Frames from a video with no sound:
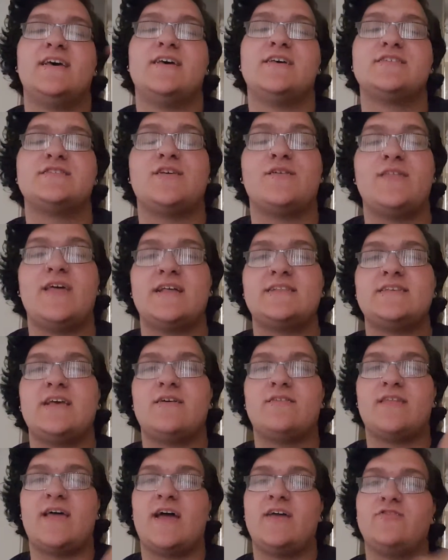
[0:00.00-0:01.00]
So that's
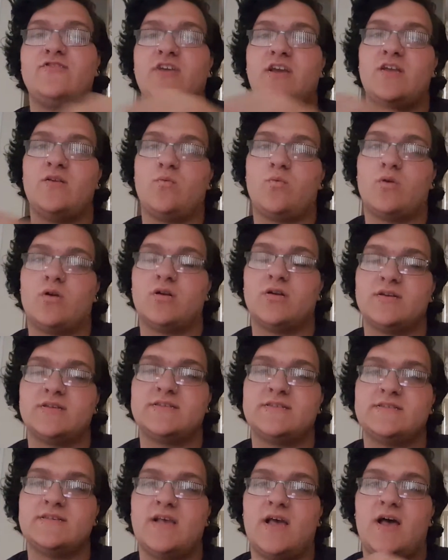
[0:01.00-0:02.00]
how that chain
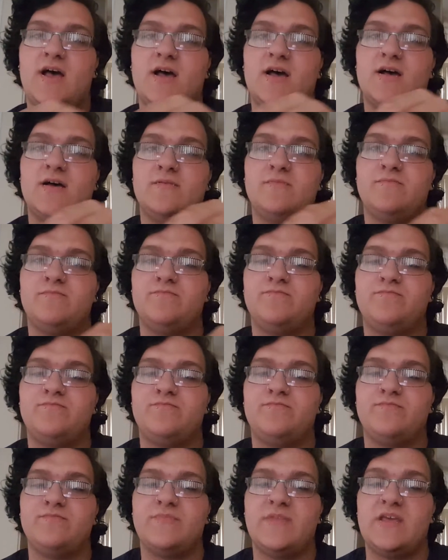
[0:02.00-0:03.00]
works.
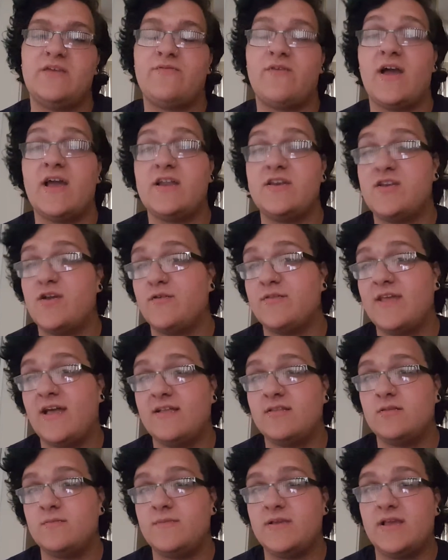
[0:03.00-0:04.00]
If I had known
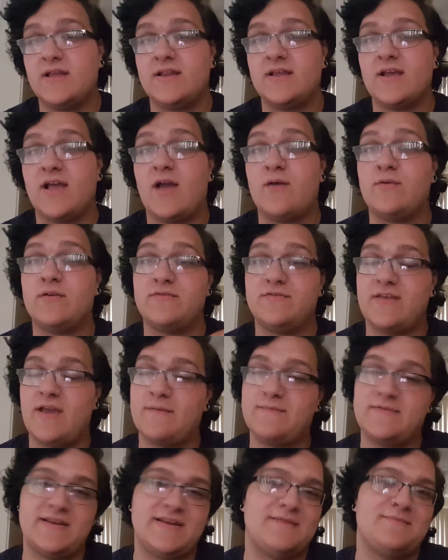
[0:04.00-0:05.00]
that in the beginning, I would have
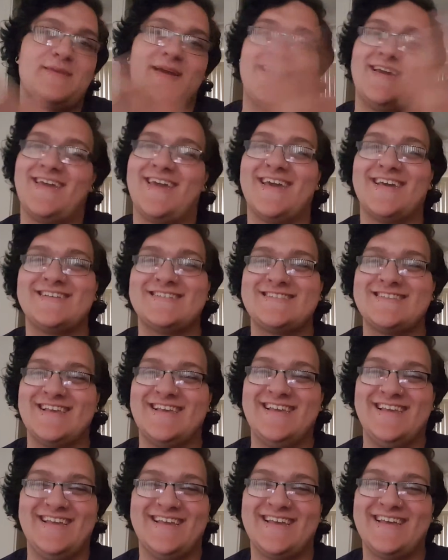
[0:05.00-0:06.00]
kept eating pancakes,
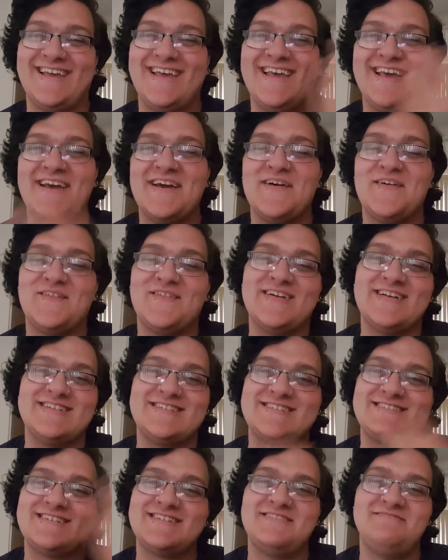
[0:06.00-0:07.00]

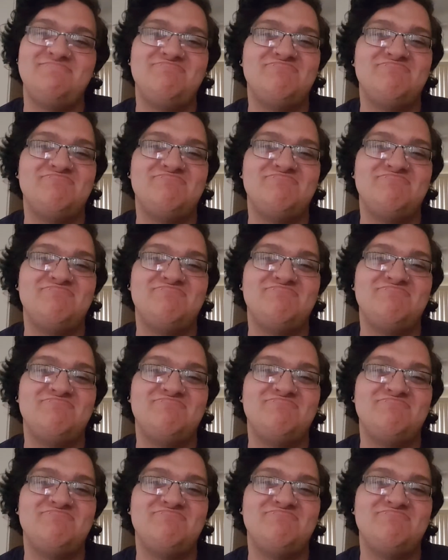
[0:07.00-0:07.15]
which